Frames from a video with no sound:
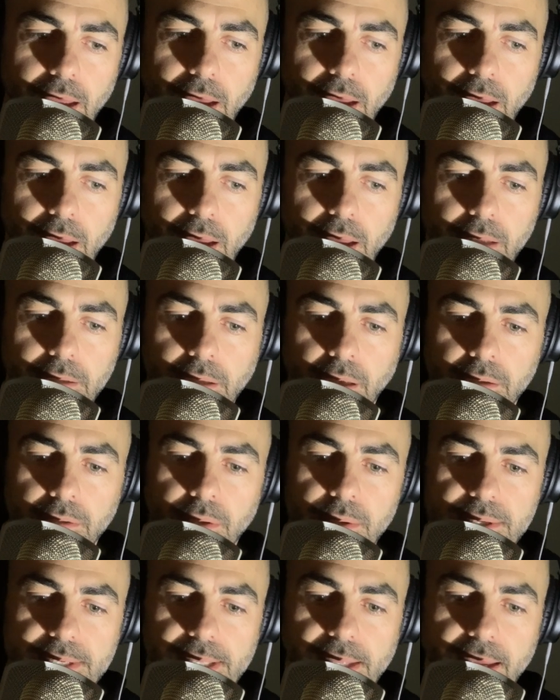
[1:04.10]
along
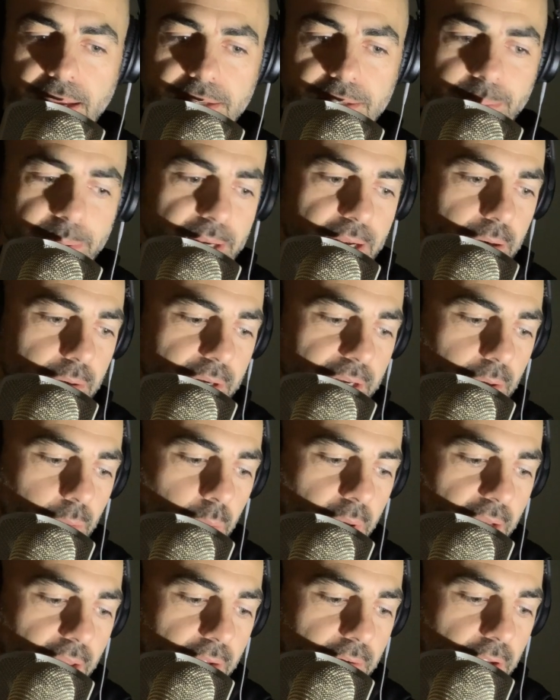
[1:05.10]
those lines, but I don't care
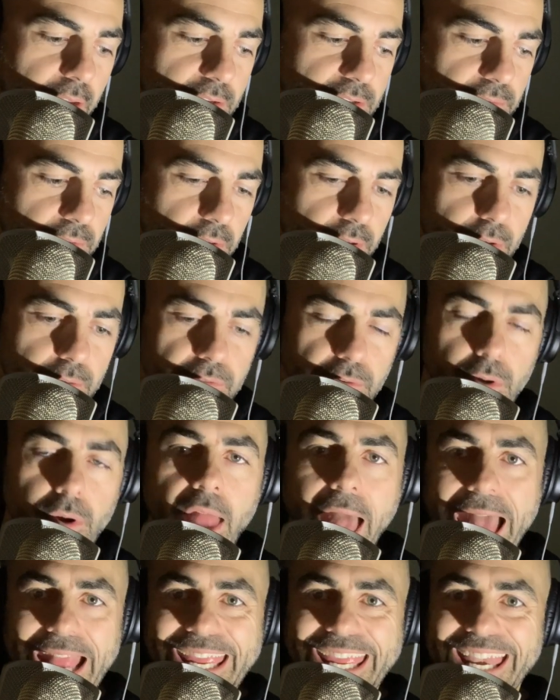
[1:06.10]
what it is for you. If you're
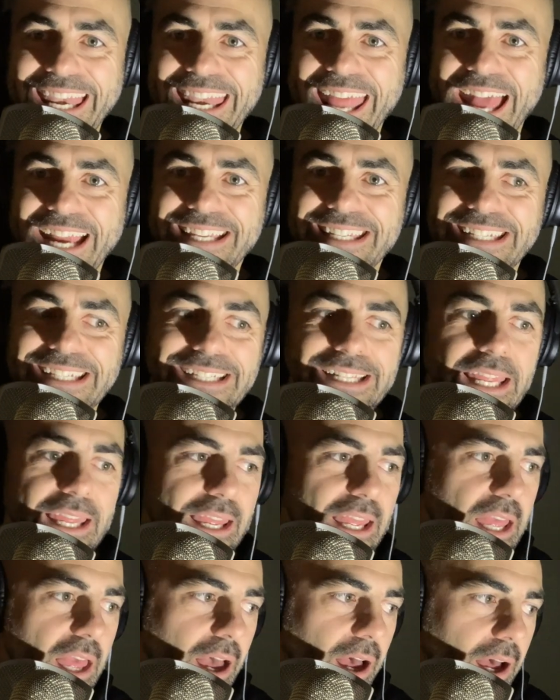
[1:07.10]
not connecting
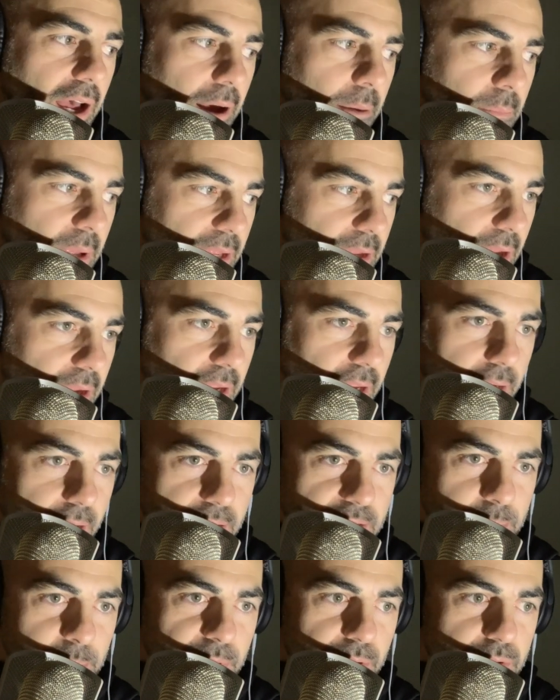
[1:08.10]
in a
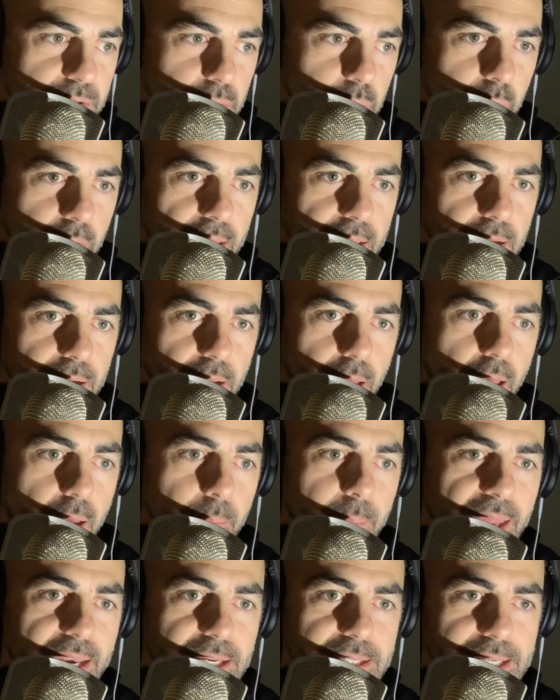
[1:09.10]
spiritual way,
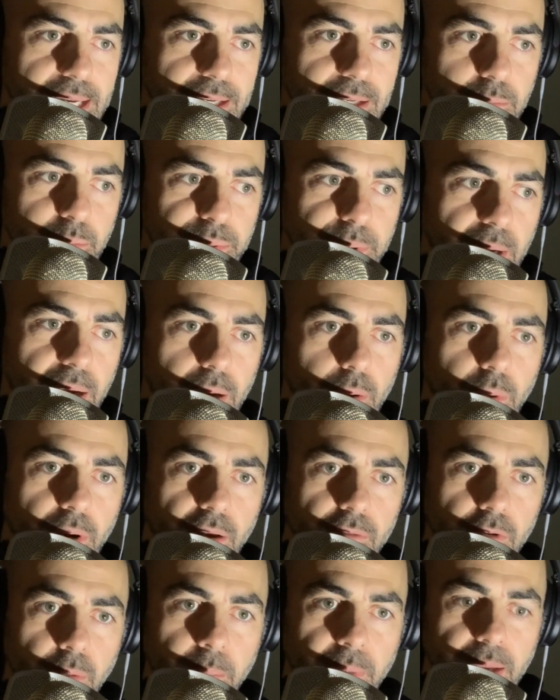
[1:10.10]
meditating, prayer,
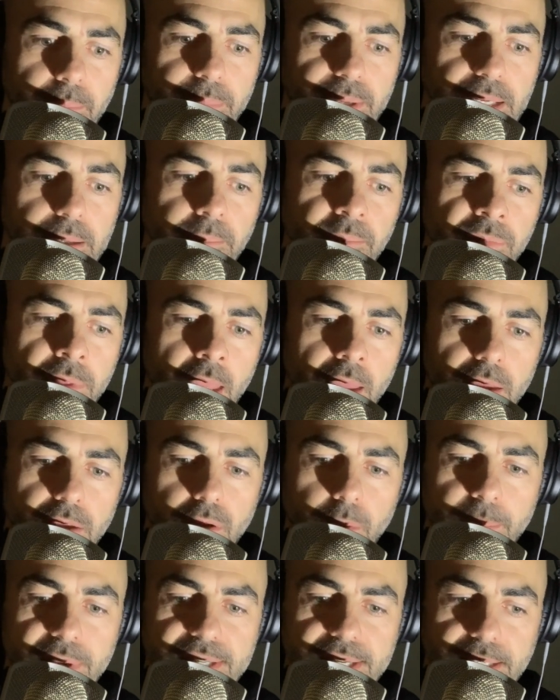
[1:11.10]
whatever it may be,
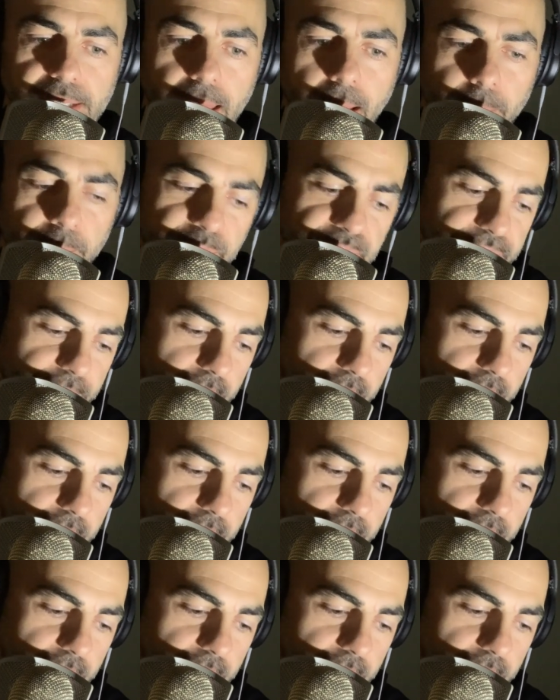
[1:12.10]
you're missing out.